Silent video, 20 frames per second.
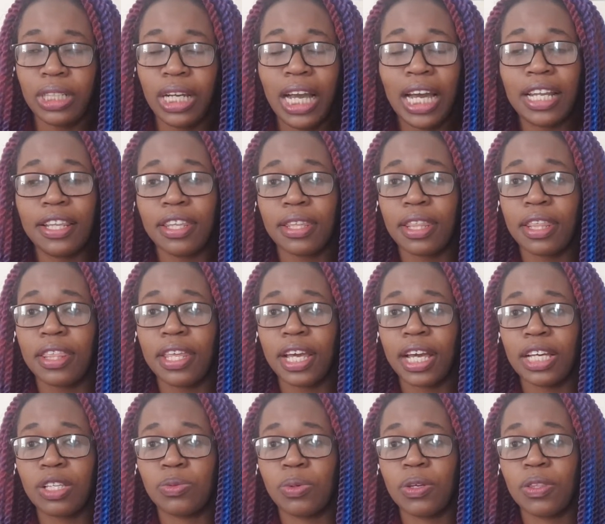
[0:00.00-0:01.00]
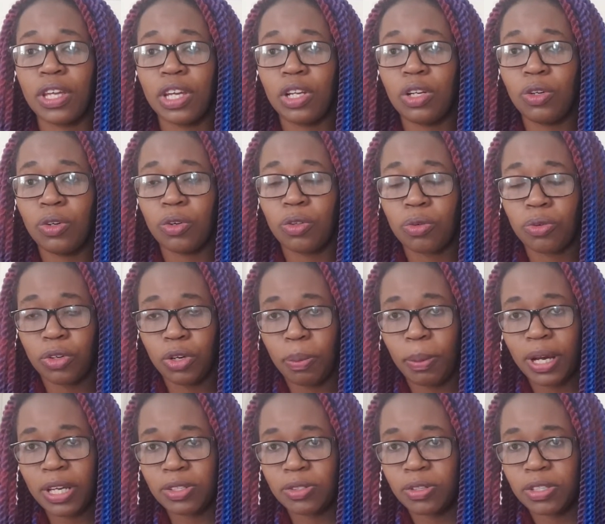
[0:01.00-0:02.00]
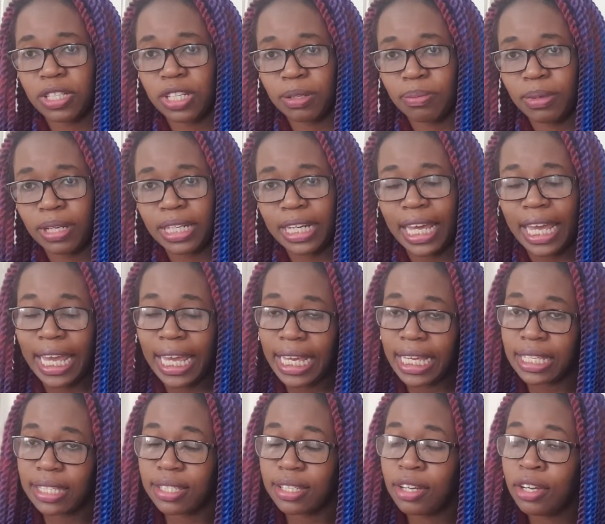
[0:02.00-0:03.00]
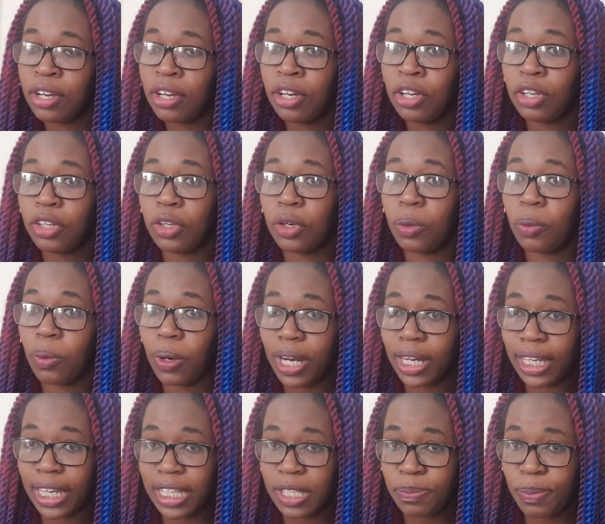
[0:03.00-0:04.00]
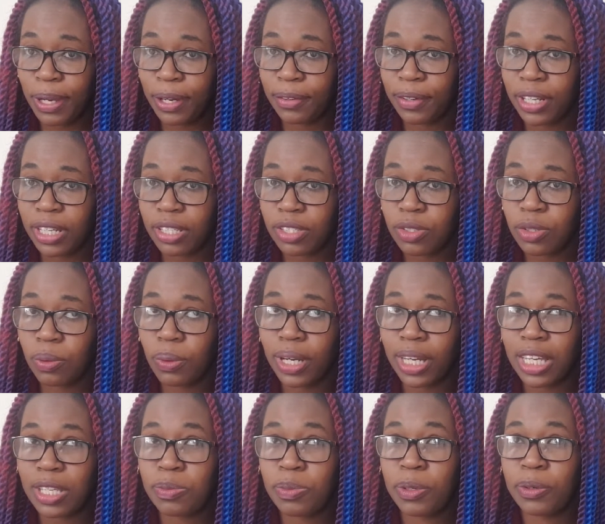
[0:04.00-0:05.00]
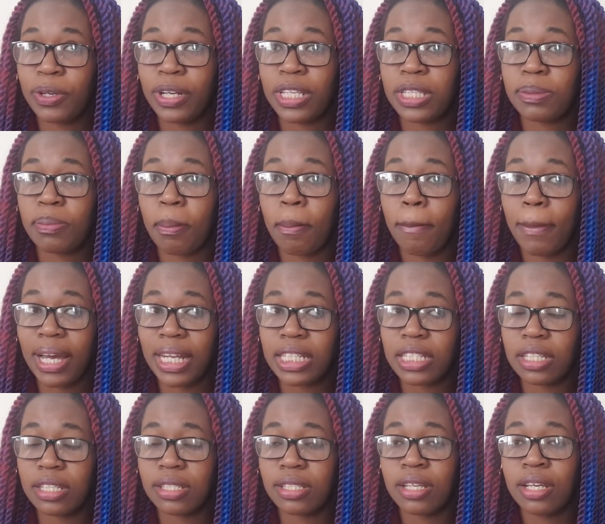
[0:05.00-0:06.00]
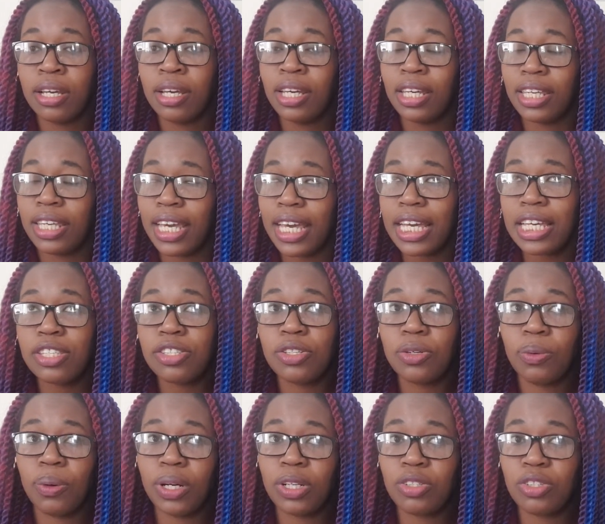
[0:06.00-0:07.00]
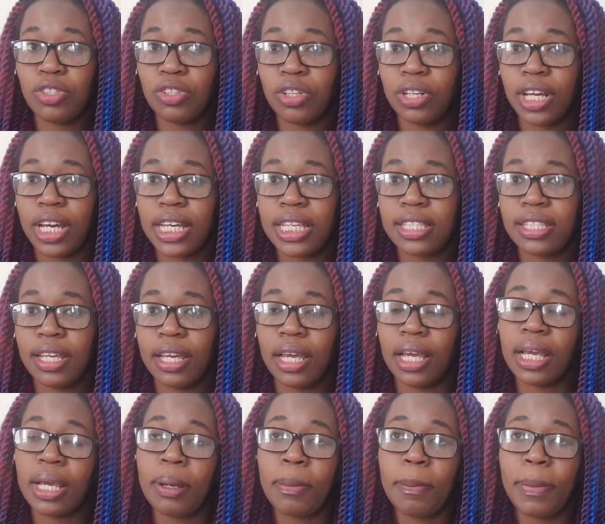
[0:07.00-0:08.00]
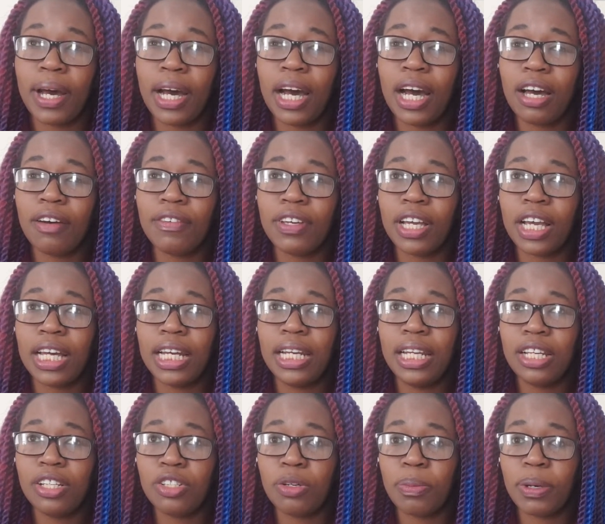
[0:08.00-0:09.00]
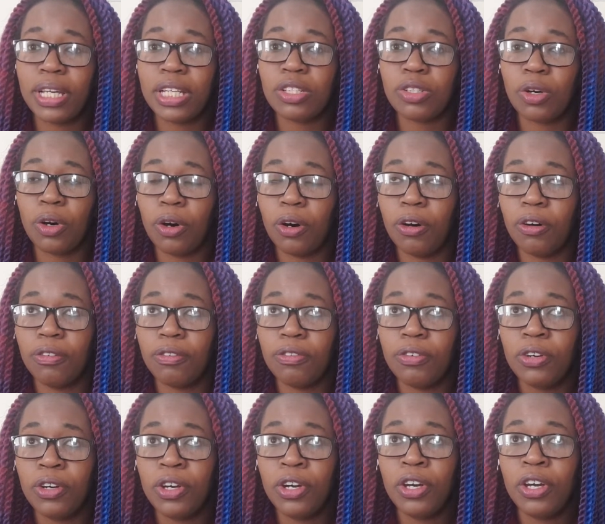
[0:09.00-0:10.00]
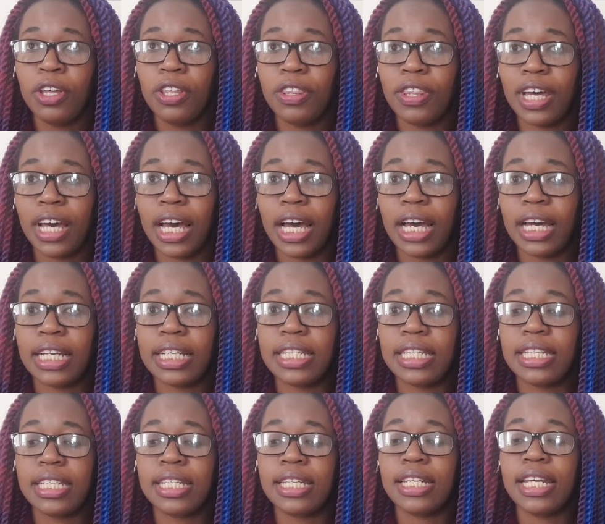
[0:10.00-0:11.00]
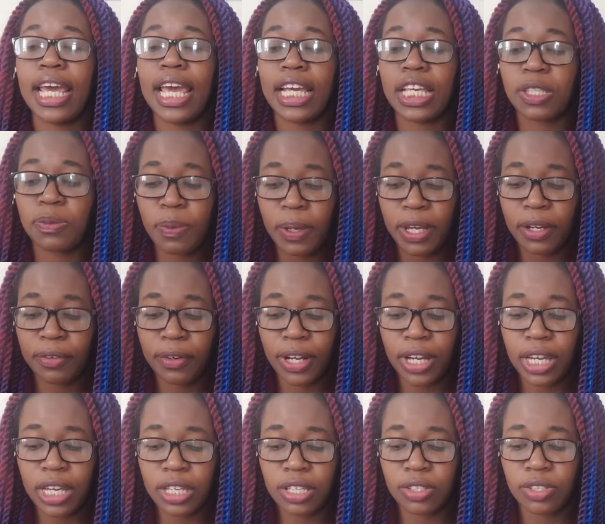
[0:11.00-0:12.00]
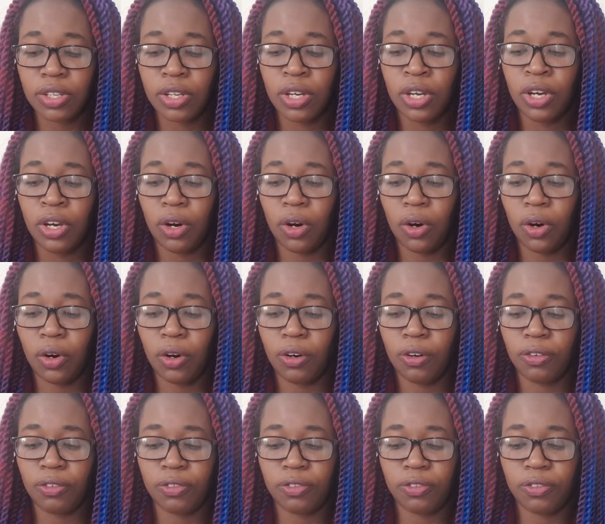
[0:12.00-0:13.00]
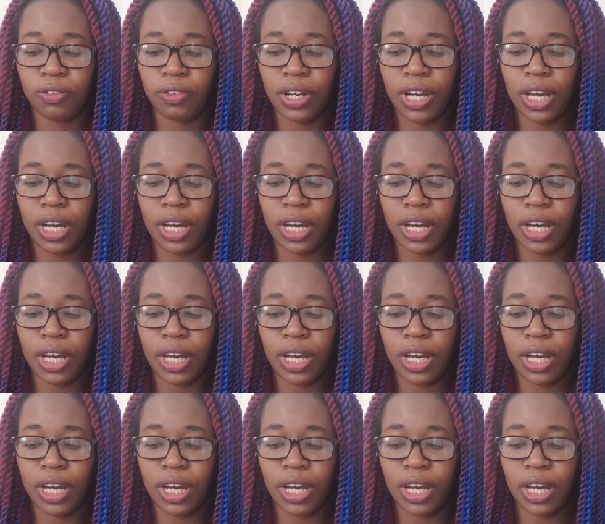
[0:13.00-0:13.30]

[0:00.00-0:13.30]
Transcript: And the other thing as well that you look through your personal statement is your work experience. Your work experience matters. Yes, you want to do nursing, but having a little bit of that experience of